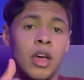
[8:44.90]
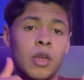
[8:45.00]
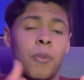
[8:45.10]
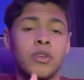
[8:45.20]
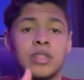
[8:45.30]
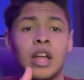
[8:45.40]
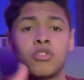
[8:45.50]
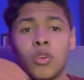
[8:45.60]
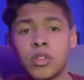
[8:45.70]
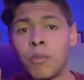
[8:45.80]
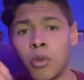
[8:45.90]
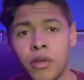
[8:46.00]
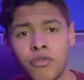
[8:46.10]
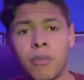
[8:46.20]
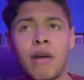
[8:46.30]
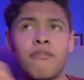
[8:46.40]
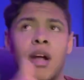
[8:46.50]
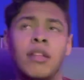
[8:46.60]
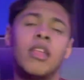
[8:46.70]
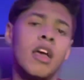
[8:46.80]
the person that took the bullet for my
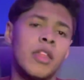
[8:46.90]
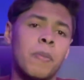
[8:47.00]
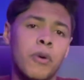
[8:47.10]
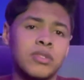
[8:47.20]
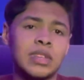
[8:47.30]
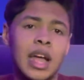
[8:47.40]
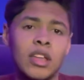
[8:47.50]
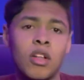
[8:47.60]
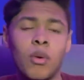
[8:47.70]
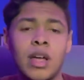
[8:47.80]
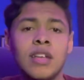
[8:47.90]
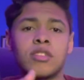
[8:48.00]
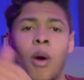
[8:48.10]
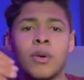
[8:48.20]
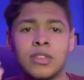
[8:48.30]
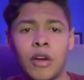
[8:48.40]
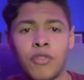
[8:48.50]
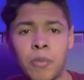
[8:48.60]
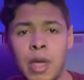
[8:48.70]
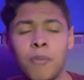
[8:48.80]
friend, the person that, you know, is always there
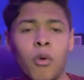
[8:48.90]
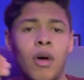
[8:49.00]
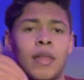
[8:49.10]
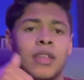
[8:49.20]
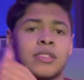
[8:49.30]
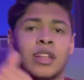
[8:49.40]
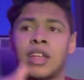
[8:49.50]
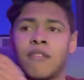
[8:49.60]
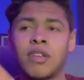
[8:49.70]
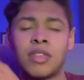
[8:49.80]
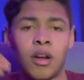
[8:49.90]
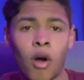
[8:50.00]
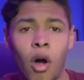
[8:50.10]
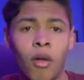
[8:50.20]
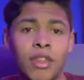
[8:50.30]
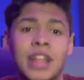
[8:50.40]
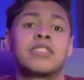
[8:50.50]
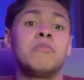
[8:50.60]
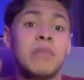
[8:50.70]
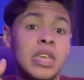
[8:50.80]
for people, and that's gonna give it their all,
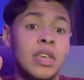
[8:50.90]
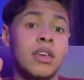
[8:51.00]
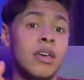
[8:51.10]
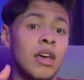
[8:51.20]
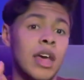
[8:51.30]
that's me,